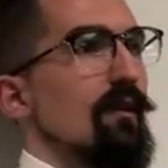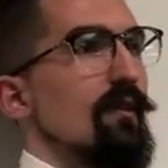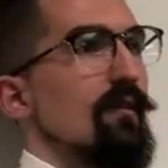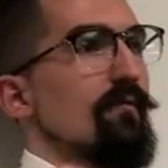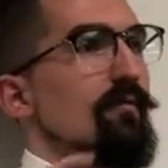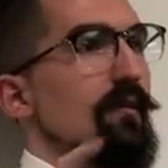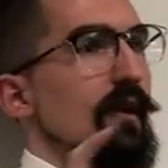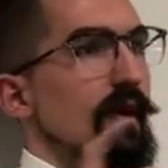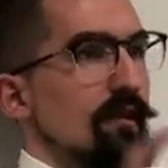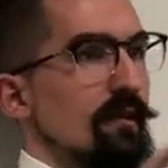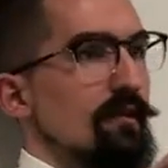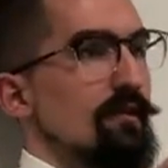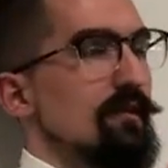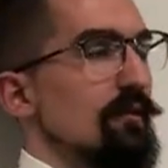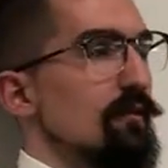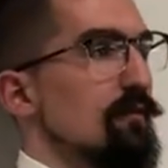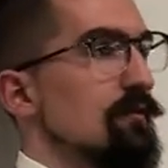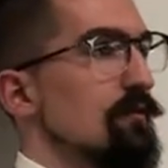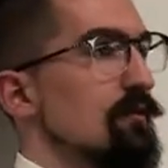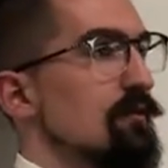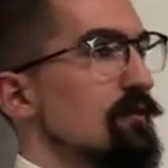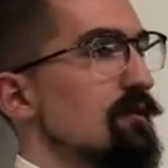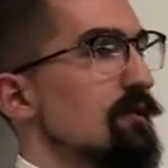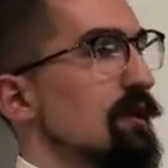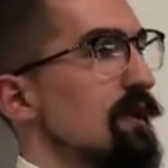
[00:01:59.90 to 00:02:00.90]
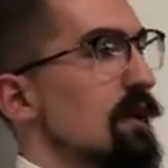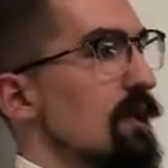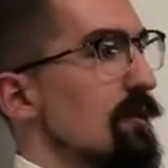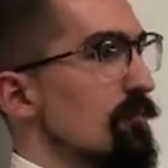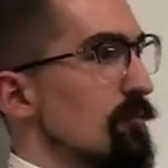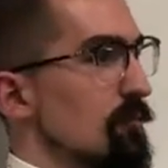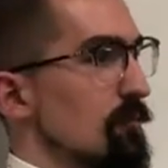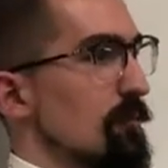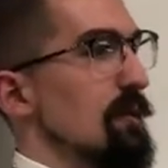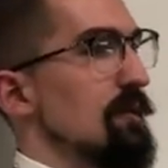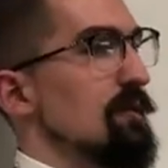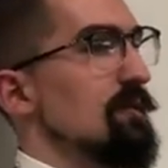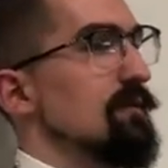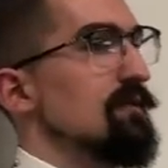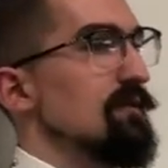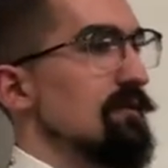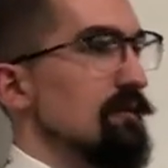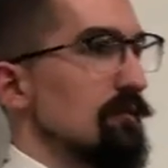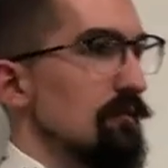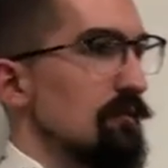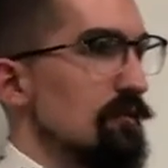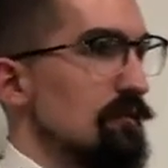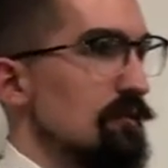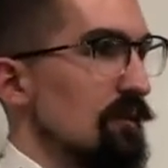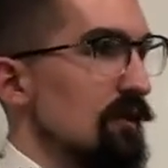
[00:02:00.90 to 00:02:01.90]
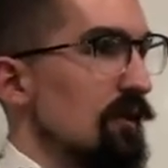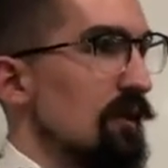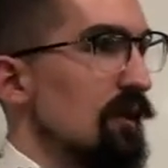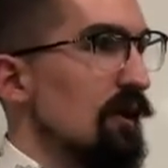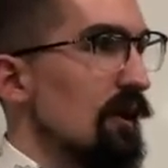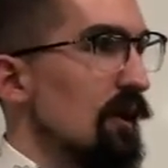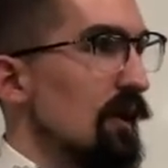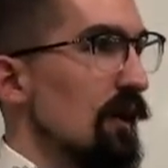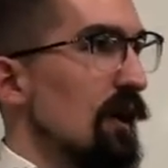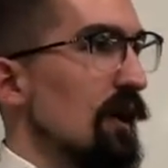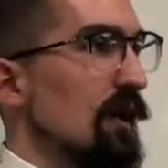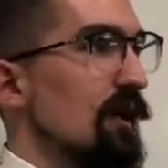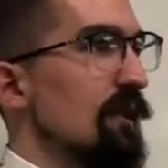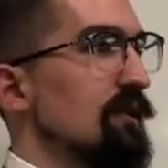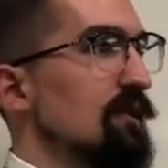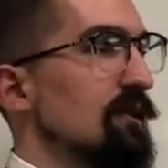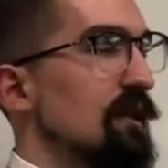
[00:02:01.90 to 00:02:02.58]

find a solution, and implement the solution. Uh, it